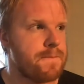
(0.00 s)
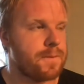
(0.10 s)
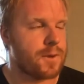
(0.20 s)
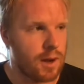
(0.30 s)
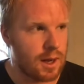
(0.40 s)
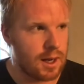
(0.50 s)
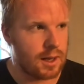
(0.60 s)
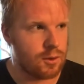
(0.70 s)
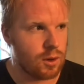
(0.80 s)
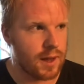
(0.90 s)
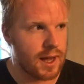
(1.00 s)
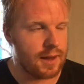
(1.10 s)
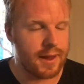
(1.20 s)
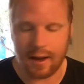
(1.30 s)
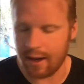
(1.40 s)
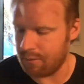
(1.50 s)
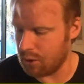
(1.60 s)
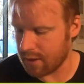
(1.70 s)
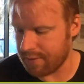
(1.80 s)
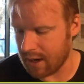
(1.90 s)
So I do all that, and then
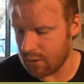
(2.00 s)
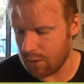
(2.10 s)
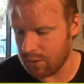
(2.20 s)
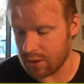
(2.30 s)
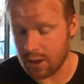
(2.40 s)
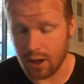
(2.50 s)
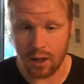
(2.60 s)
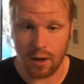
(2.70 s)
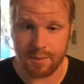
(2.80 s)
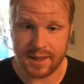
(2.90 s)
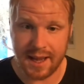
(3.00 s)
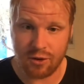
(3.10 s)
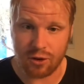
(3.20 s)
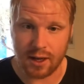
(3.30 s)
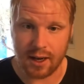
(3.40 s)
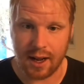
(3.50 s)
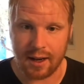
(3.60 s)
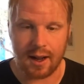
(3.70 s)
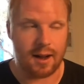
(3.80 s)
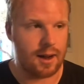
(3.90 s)
once I find one which has got a lot of potential,
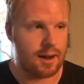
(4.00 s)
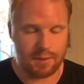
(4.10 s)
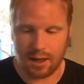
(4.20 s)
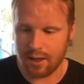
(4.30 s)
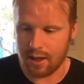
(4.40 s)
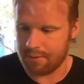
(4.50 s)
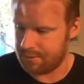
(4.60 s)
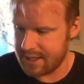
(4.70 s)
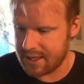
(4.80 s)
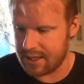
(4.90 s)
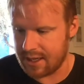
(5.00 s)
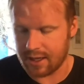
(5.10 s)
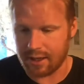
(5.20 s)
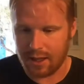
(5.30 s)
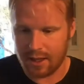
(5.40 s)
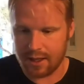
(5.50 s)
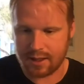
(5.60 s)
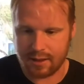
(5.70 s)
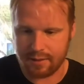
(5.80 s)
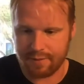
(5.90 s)
I'm digging it, and I like
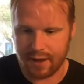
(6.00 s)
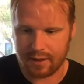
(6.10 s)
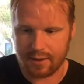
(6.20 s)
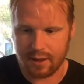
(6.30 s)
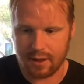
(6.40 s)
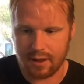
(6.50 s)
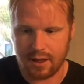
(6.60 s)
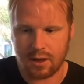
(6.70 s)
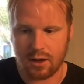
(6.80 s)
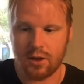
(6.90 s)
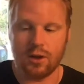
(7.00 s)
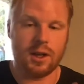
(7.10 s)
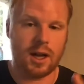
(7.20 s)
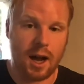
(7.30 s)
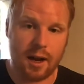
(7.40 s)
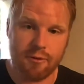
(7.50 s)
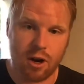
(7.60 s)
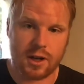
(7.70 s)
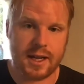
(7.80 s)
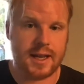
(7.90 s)
the fact that it's got a good
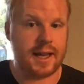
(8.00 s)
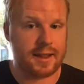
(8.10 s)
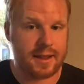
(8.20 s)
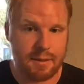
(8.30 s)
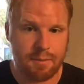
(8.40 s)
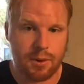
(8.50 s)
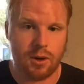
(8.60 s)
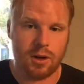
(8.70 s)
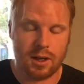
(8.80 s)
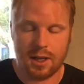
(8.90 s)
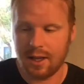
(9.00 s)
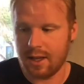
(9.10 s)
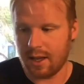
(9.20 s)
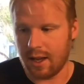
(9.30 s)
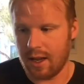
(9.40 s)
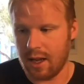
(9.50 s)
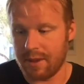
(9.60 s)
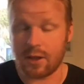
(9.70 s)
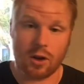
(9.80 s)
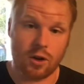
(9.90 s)
hierarchy, it's simple,
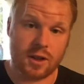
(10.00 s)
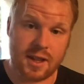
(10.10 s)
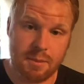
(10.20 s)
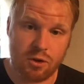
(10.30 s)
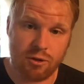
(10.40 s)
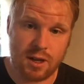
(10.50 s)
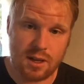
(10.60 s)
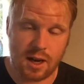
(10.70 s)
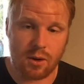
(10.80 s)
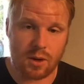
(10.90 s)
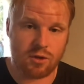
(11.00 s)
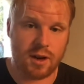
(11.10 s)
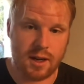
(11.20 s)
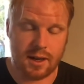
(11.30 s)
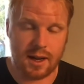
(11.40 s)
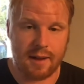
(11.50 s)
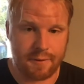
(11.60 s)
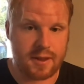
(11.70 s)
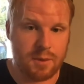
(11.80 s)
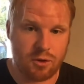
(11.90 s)
it's got a good symmetry. I always try and
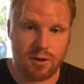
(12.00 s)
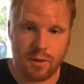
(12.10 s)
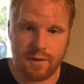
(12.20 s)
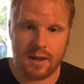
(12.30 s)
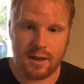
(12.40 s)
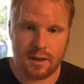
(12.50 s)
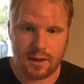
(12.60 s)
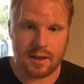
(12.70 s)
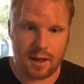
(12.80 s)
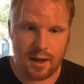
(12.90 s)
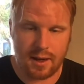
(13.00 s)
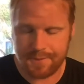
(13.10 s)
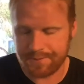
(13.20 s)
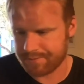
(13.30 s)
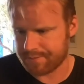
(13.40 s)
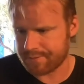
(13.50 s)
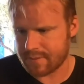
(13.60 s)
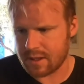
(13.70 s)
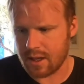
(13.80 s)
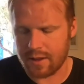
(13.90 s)
symmetry within the design.
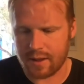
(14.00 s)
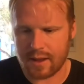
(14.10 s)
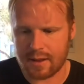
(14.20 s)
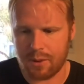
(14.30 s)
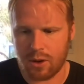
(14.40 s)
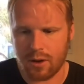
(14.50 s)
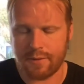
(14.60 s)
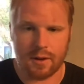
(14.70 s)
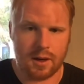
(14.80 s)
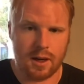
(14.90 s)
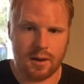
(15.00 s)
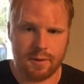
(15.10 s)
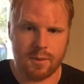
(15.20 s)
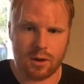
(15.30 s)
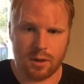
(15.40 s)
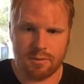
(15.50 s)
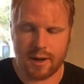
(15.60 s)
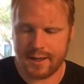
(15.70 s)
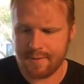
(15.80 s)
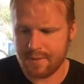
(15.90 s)
I think that's important for football club
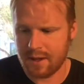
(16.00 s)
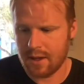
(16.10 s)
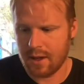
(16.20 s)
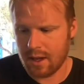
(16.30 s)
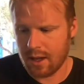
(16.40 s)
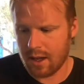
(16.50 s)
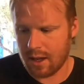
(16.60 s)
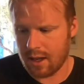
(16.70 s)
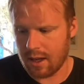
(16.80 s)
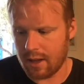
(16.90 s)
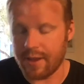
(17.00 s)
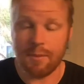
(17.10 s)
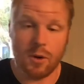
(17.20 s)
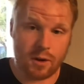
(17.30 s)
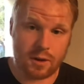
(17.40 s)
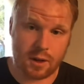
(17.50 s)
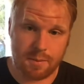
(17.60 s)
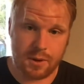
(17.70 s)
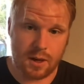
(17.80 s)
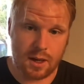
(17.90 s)
branding. I then move on to the
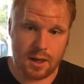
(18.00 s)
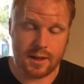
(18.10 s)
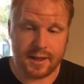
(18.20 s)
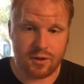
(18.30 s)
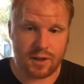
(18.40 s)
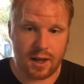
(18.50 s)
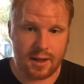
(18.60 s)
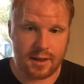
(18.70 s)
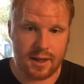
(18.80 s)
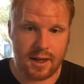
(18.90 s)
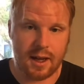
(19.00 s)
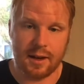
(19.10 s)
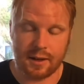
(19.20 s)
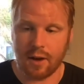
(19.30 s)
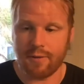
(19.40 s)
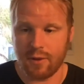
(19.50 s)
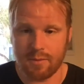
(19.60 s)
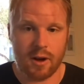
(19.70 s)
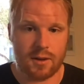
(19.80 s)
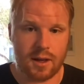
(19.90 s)
computer and digitize it and go through the
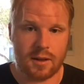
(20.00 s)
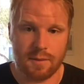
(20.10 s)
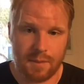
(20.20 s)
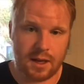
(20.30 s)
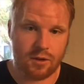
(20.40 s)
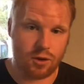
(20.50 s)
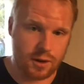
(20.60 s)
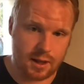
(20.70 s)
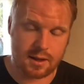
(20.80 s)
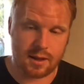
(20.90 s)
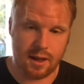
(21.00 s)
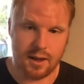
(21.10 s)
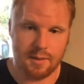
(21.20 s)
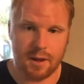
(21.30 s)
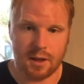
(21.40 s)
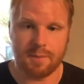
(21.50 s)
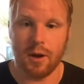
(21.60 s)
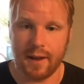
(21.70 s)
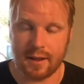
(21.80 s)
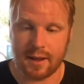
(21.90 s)
process of making sure that it's as
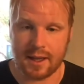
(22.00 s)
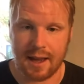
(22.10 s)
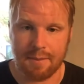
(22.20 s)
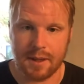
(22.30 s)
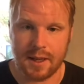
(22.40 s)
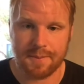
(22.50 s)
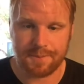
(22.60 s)
perfect as it can be.